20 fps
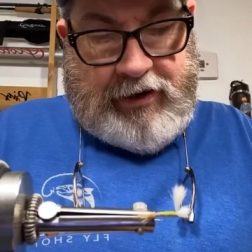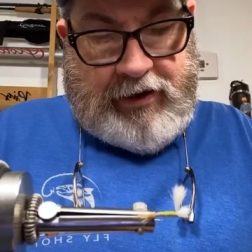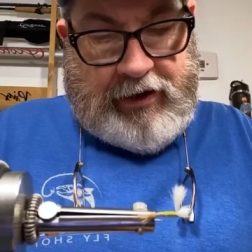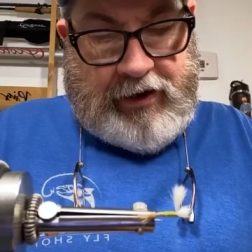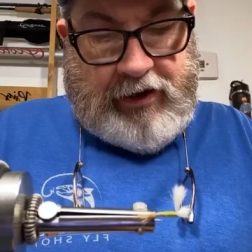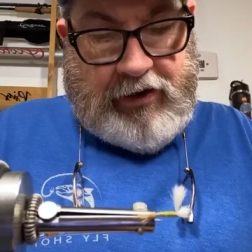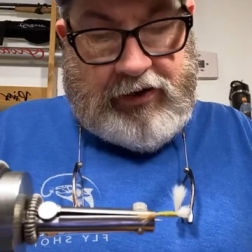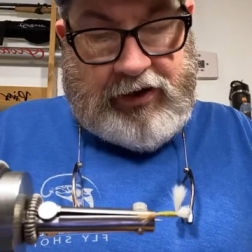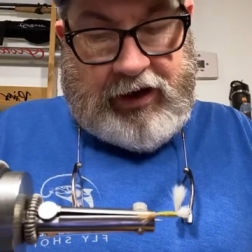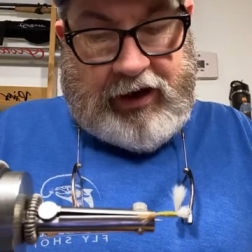
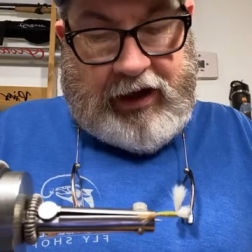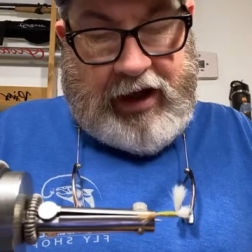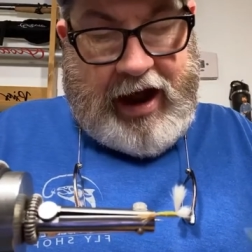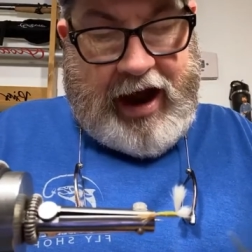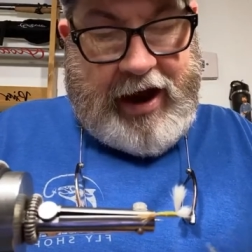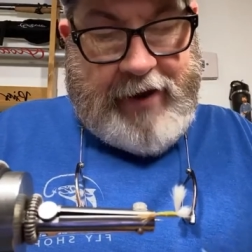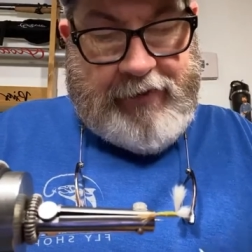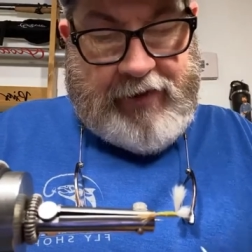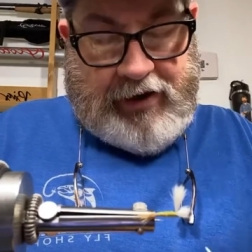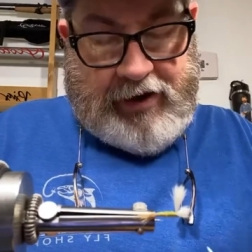and there's a
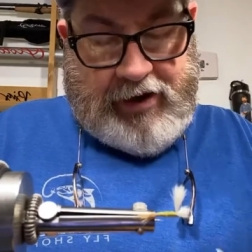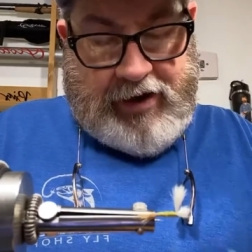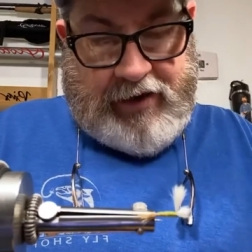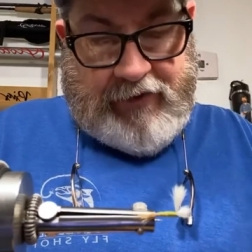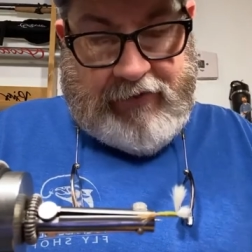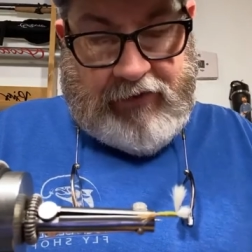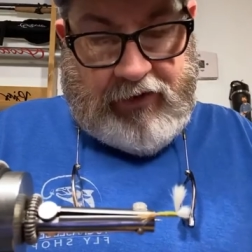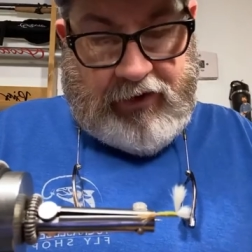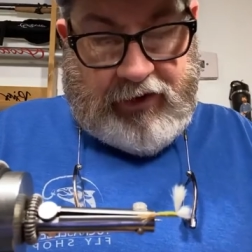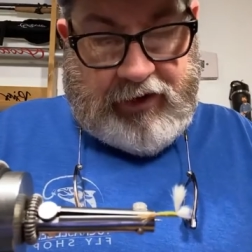library
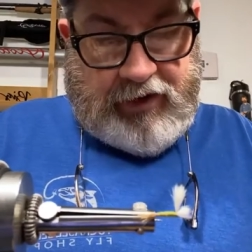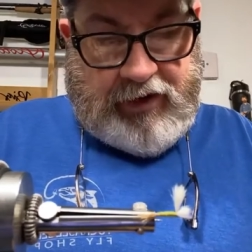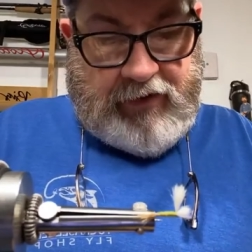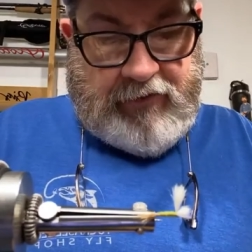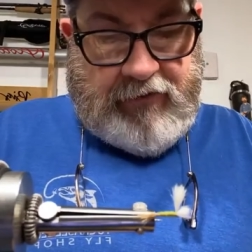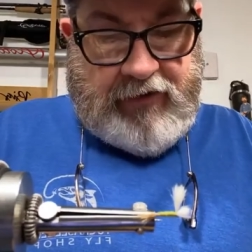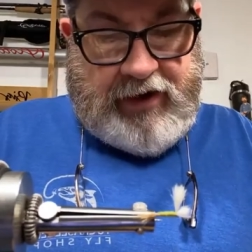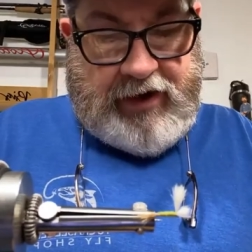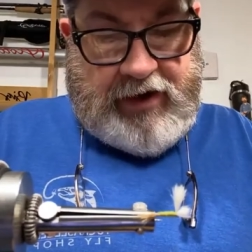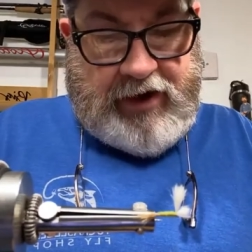of really
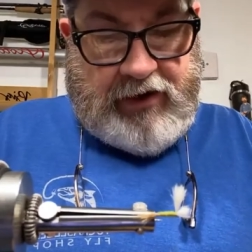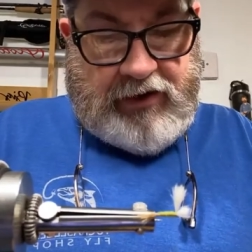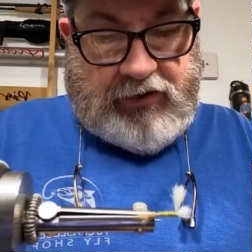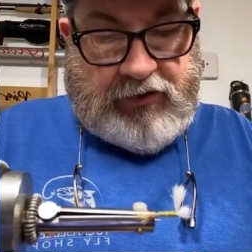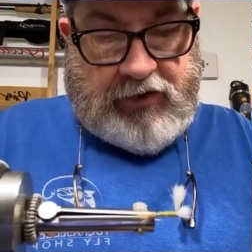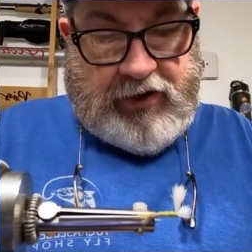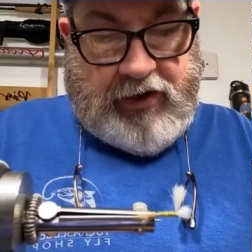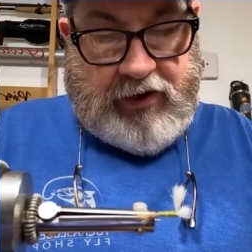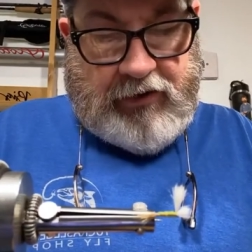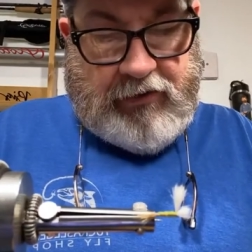good videos
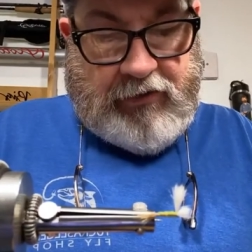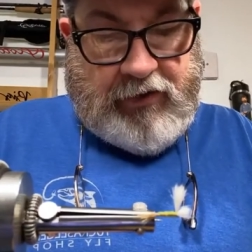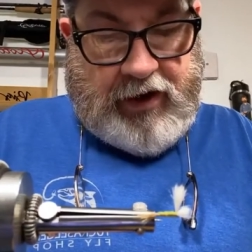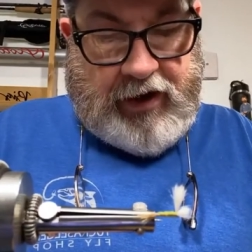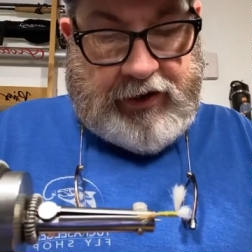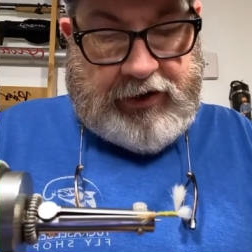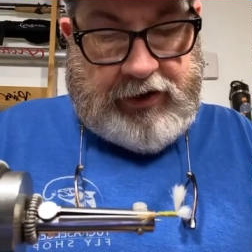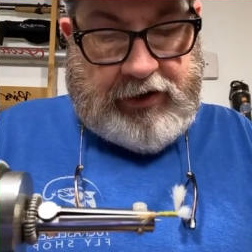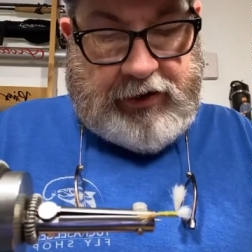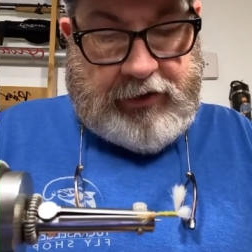for y'all to
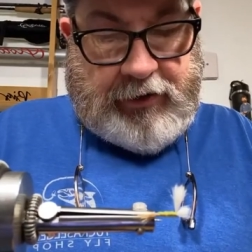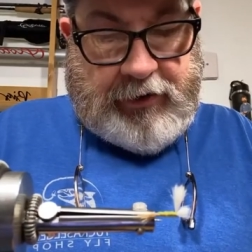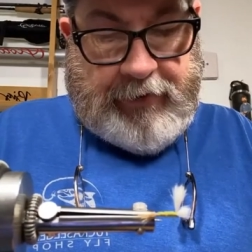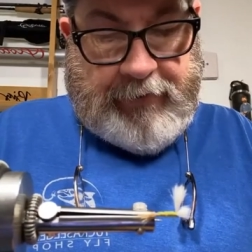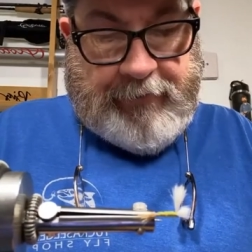watch.